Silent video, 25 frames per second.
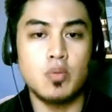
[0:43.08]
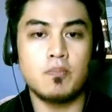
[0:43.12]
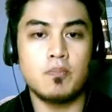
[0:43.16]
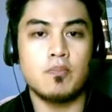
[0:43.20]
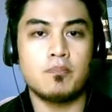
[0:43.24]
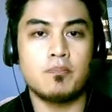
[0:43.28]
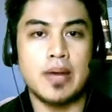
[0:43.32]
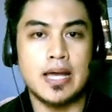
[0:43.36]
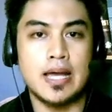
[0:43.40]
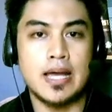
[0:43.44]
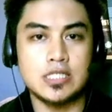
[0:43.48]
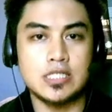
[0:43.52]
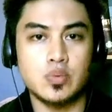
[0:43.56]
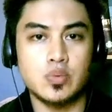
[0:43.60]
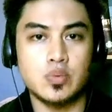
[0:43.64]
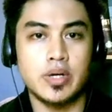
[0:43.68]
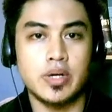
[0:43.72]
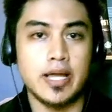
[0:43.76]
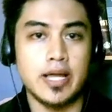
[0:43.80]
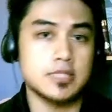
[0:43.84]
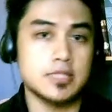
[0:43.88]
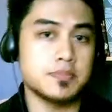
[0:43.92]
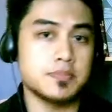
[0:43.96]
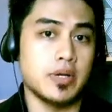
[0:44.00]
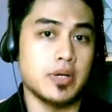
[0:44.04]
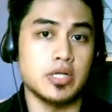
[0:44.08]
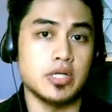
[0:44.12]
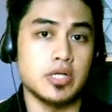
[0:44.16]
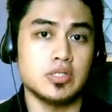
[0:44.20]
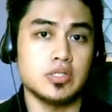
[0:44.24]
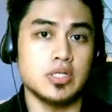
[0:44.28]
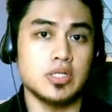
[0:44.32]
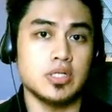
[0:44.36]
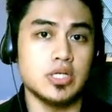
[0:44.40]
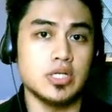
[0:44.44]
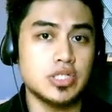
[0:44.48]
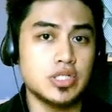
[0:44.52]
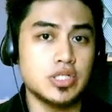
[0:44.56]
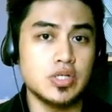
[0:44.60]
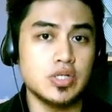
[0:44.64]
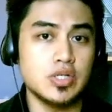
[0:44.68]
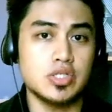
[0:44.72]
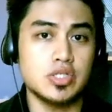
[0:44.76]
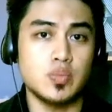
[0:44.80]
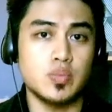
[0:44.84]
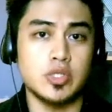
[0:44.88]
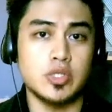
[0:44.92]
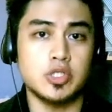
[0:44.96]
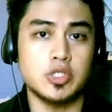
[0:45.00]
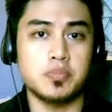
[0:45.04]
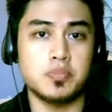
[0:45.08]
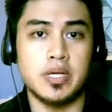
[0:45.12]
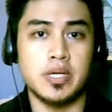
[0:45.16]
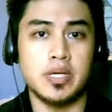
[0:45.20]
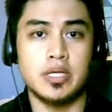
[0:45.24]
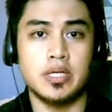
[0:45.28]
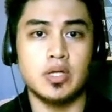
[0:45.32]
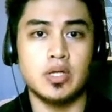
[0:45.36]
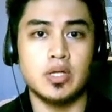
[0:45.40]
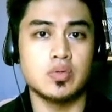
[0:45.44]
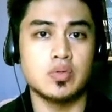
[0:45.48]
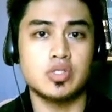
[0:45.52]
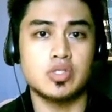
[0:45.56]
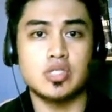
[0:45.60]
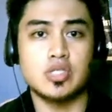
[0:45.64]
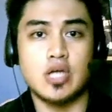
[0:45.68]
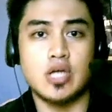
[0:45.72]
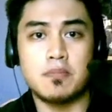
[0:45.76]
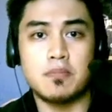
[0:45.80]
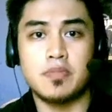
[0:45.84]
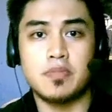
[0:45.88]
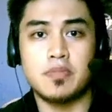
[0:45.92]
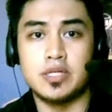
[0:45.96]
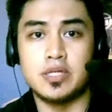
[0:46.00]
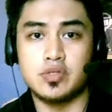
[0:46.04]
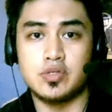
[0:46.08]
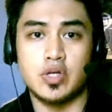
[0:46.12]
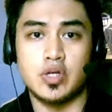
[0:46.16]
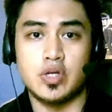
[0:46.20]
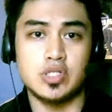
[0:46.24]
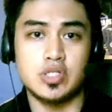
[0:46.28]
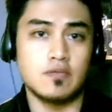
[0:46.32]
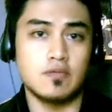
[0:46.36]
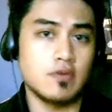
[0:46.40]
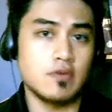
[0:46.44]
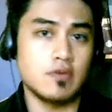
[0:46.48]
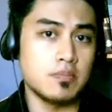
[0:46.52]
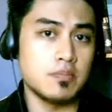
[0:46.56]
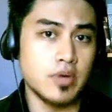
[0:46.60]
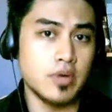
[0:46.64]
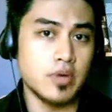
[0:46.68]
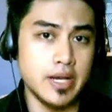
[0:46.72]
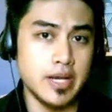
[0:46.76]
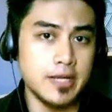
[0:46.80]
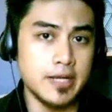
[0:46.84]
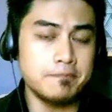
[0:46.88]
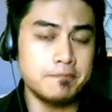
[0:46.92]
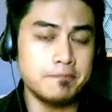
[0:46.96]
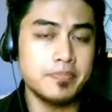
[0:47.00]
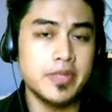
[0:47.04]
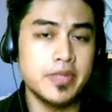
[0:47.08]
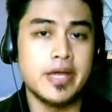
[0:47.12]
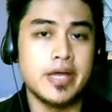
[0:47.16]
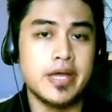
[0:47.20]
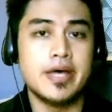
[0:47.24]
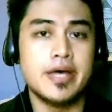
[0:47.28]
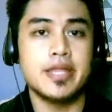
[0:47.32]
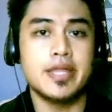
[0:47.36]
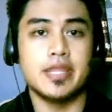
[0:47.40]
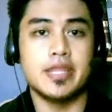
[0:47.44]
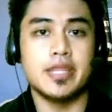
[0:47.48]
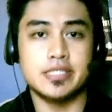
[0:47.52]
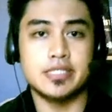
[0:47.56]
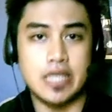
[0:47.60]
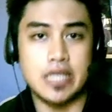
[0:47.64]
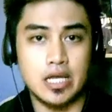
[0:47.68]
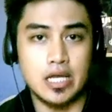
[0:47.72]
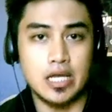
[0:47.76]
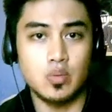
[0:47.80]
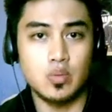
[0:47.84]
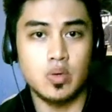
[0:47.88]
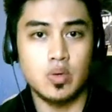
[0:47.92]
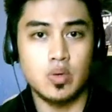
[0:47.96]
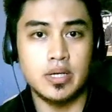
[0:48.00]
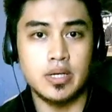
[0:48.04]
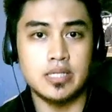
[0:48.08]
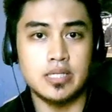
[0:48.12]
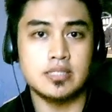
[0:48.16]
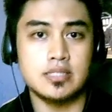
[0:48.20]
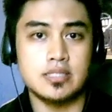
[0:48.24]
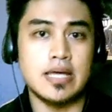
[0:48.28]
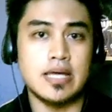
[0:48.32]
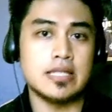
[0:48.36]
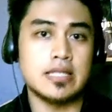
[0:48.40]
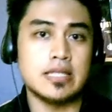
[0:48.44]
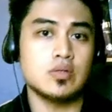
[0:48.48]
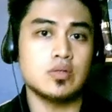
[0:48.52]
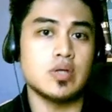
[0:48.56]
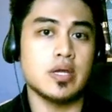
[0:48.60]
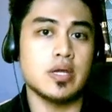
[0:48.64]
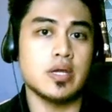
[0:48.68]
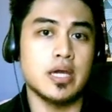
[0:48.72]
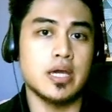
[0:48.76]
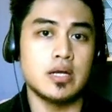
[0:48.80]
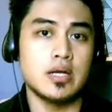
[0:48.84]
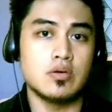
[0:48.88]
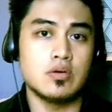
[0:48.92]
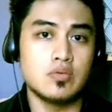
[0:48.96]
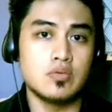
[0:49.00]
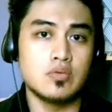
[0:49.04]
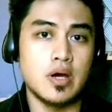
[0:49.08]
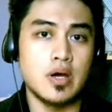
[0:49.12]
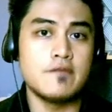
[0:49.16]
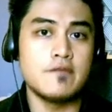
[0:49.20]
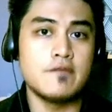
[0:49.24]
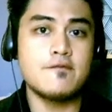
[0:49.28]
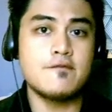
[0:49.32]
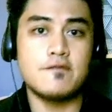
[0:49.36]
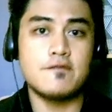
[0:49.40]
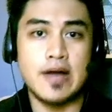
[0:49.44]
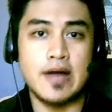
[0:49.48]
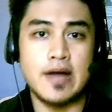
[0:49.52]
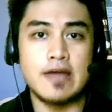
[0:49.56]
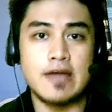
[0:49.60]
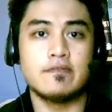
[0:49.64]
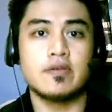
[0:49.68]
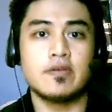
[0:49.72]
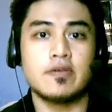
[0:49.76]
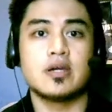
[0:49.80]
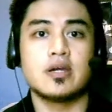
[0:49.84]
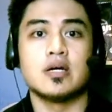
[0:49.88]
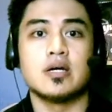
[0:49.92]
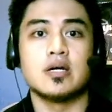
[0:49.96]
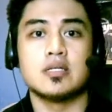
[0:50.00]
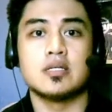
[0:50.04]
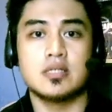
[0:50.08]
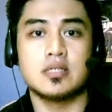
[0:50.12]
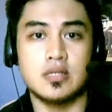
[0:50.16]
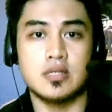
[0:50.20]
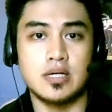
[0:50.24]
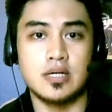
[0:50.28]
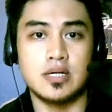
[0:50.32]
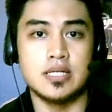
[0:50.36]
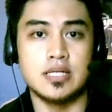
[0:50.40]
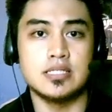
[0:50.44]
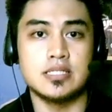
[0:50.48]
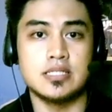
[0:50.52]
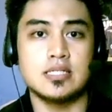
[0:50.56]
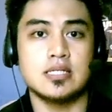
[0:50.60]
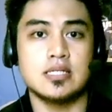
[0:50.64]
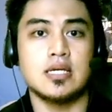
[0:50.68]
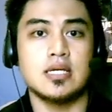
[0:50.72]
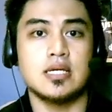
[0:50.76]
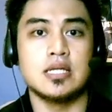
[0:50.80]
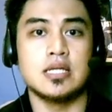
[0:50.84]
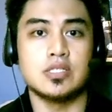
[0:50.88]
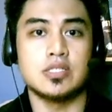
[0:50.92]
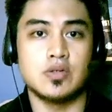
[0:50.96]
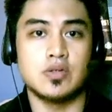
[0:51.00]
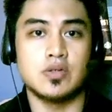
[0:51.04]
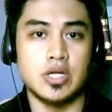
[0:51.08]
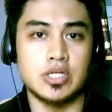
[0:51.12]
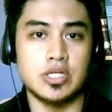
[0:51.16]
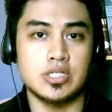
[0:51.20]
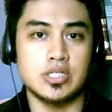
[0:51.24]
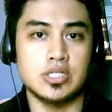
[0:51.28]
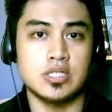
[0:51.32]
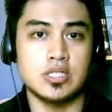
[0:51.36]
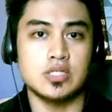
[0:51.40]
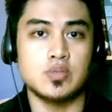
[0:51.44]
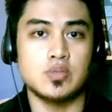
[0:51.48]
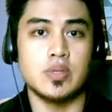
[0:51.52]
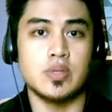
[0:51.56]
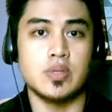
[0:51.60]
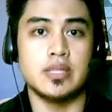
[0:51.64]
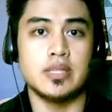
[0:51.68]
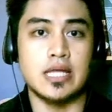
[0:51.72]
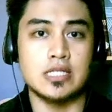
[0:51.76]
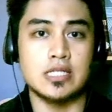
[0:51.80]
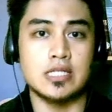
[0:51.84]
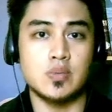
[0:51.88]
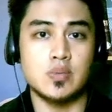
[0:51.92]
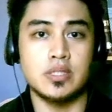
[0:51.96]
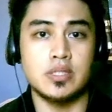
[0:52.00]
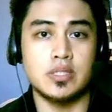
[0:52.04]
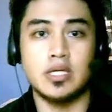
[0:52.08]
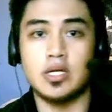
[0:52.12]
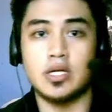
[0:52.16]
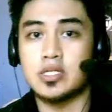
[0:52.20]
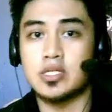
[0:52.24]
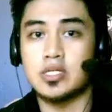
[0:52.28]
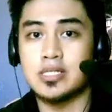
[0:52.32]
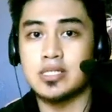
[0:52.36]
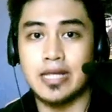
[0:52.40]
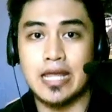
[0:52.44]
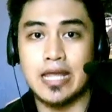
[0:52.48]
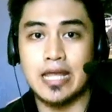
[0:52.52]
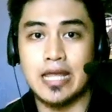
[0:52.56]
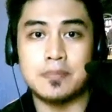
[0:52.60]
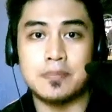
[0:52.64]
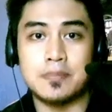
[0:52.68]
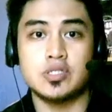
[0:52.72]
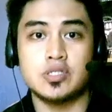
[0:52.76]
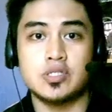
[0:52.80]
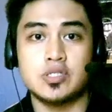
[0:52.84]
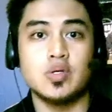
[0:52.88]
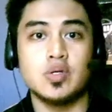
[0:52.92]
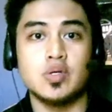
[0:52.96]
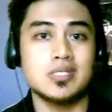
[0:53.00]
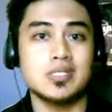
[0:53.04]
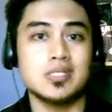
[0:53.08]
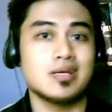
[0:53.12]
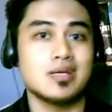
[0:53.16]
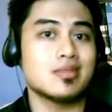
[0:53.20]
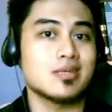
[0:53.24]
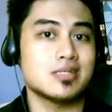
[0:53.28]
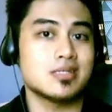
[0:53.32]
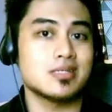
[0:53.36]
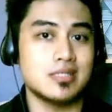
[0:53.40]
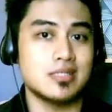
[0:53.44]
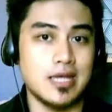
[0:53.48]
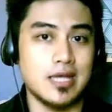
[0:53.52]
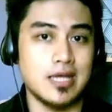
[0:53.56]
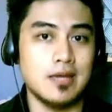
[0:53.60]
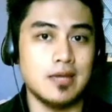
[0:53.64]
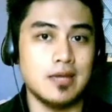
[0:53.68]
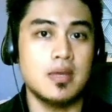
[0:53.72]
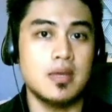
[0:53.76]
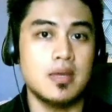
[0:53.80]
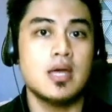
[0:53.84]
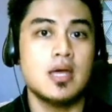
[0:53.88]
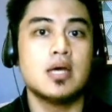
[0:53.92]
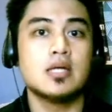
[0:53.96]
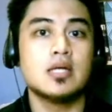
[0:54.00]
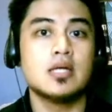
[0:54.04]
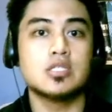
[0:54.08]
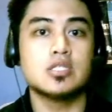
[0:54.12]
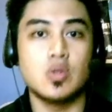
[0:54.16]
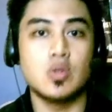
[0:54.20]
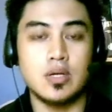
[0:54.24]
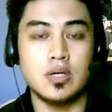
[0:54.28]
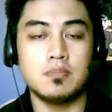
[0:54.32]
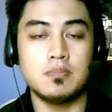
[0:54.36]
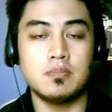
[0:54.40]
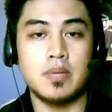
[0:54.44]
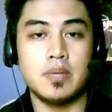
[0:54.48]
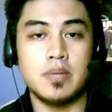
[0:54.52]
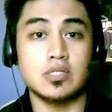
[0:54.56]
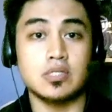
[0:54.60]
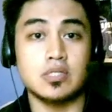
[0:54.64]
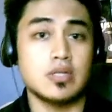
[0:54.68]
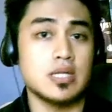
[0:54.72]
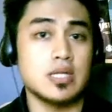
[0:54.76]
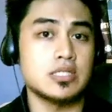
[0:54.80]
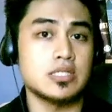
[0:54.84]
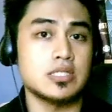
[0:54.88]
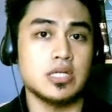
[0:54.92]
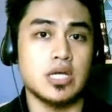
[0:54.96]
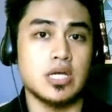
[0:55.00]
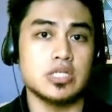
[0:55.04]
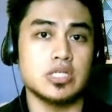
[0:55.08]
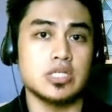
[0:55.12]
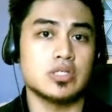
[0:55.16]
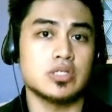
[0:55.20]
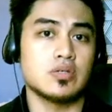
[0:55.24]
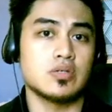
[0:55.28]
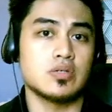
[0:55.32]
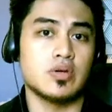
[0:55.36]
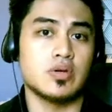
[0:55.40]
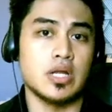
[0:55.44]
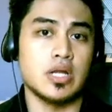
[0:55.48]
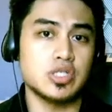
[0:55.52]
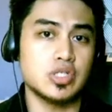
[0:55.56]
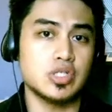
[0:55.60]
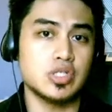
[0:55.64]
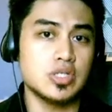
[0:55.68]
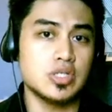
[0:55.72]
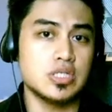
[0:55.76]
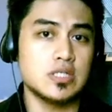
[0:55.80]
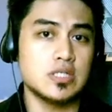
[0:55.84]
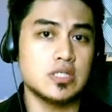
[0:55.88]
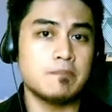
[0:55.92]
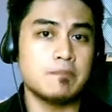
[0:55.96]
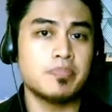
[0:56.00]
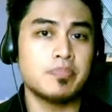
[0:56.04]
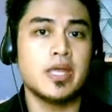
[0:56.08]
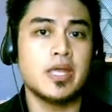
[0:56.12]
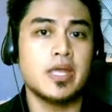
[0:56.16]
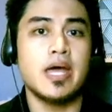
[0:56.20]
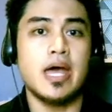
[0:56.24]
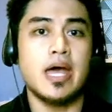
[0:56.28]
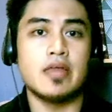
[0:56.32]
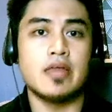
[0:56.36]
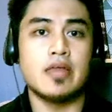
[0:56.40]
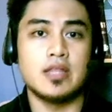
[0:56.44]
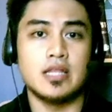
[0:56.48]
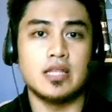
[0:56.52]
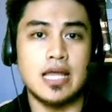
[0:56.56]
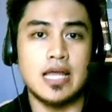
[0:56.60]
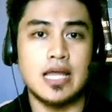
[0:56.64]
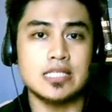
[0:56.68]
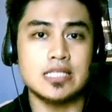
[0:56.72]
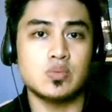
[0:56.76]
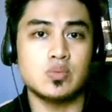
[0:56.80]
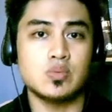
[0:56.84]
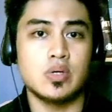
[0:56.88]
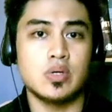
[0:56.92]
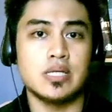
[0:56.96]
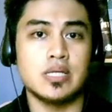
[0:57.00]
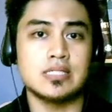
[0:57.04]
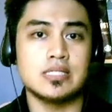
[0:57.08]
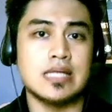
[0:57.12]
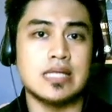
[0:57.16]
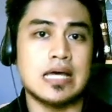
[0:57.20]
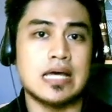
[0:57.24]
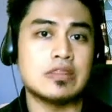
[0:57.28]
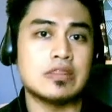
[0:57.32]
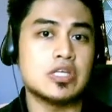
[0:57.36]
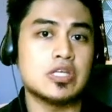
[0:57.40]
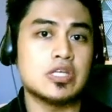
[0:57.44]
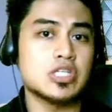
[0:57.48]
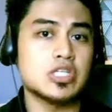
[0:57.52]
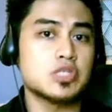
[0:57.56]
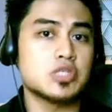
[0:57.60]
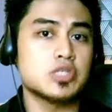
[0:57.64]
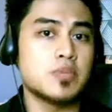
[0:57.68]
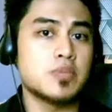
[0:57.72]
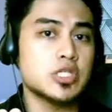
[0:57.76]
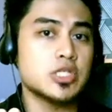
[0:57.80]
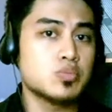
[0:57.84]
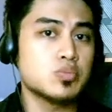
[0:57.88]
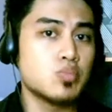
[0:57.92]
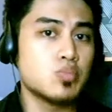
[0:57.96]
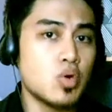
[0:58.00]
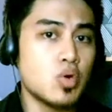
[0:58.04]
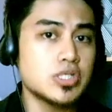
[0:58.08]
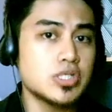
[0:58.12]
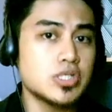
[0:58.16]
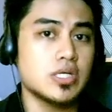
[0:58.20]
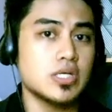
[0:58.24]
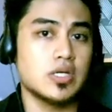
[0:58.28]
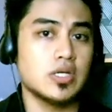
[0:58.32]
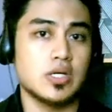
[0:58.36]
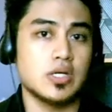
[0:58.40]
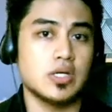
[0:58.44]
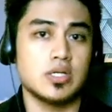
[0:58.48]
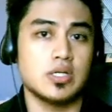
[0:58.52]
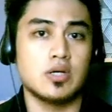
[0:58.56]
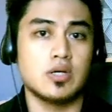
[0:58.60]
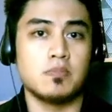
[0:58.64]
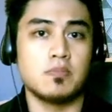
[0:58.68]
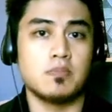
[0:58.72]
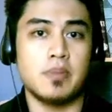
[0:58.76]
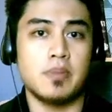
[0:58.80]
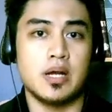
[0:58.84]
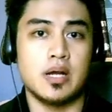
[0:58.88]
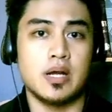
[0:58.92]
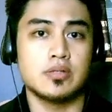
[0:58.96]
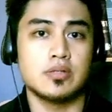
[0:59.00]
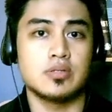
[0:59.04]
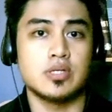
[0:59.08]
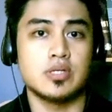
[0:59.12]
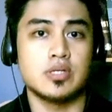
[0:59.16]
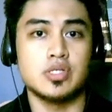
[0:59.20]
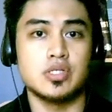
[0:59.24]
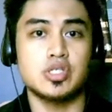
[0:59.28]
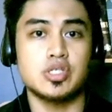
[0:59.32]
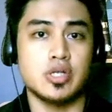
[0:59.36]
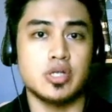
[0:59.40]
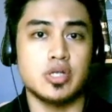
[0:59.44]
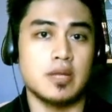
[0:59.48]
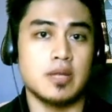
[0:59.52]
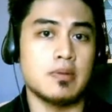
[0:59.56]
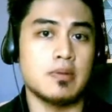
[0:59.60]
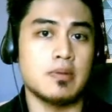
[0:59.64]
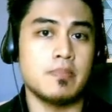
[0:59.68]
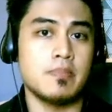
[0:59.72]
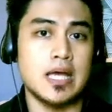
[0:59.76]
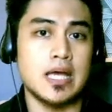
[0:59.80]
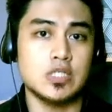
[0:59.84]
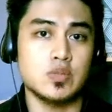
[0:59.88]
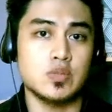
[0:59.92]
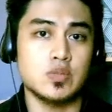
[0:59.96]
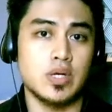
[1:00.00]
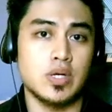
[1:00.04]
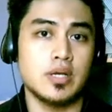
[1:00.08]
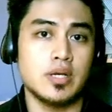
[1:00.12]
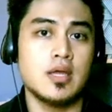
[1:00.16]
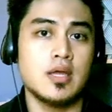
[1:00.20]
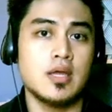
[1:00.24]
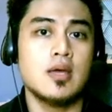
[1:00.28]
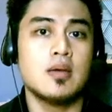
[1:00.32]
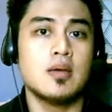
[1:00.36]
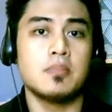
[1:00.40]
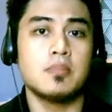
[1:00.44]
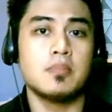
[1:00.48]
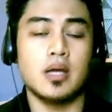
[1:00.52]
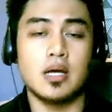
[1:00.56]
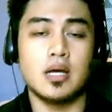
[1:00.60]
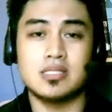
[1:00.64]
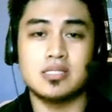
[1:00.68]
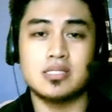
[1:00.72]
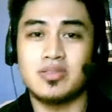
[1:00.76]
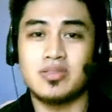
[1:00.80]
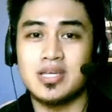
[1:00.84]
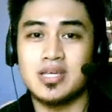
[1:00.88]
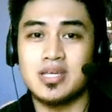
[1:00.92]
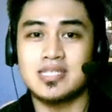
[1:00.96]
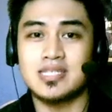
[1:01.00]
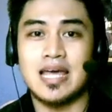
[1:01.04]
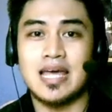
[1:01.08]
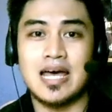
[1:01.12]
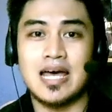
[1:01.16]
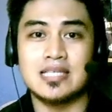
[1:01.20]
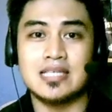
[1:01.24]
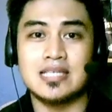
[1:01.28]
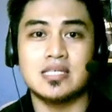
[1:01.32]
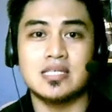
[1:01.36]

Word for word: password expiration issues, which may stop the integration from running. The second one is that you can run 5 concurrent integrations with NetSuite here in SyncApps using the same token-based authentication credentials. And the last one is that this is much more secured compared to the username and password because this has